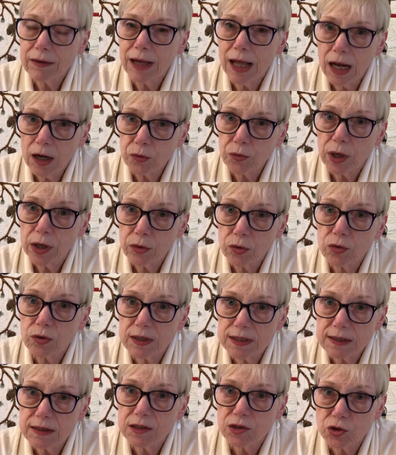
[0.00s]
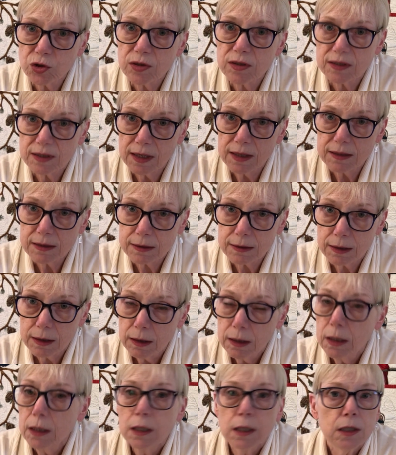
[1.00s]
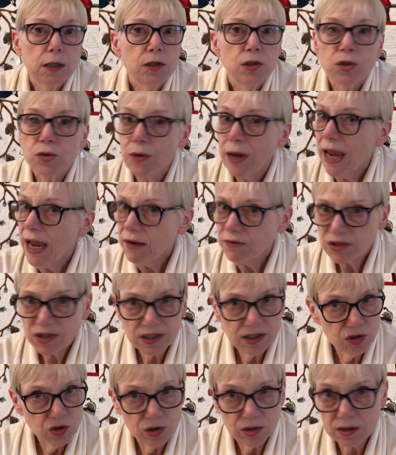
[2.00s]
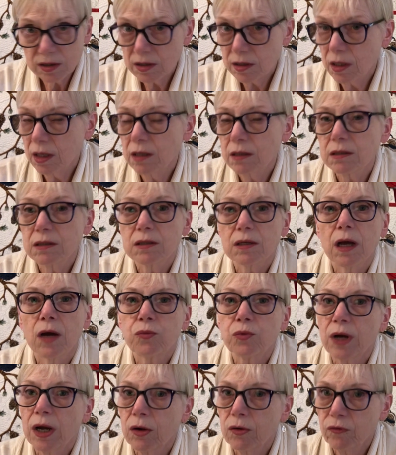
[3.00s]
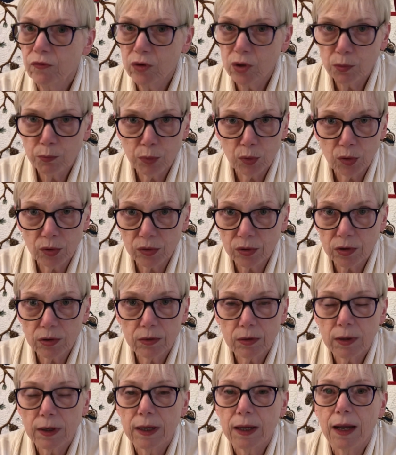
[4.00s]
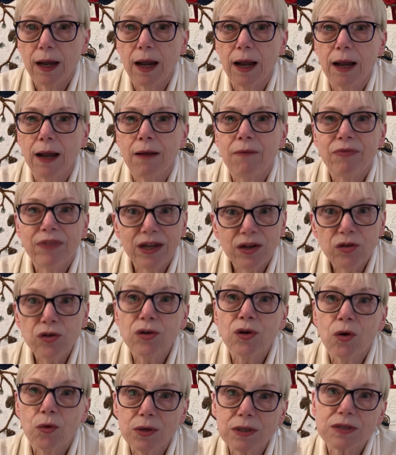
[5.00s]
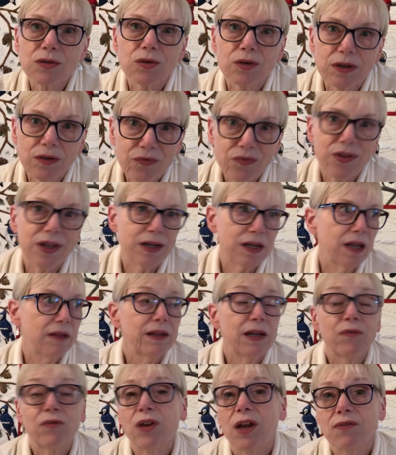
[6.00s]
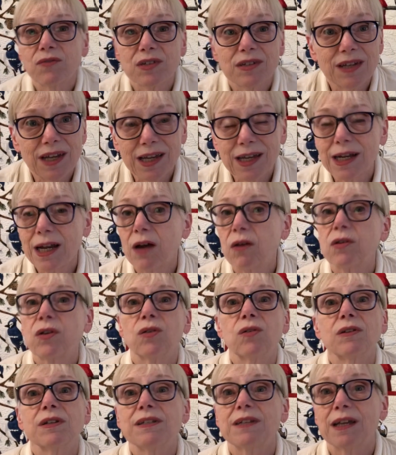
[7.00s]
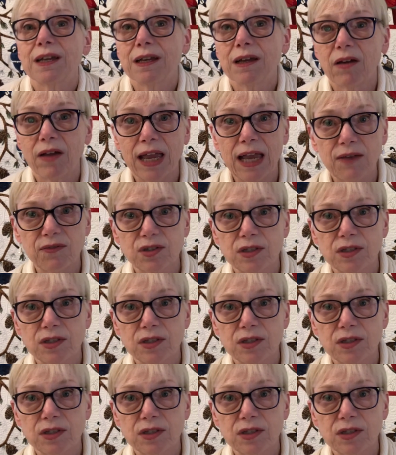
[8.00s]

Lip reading: Colorado Cross Stitcher, says, do half stitches around for your border, and then you know it's going to fit. And then if you have to take it out, you're only taking out half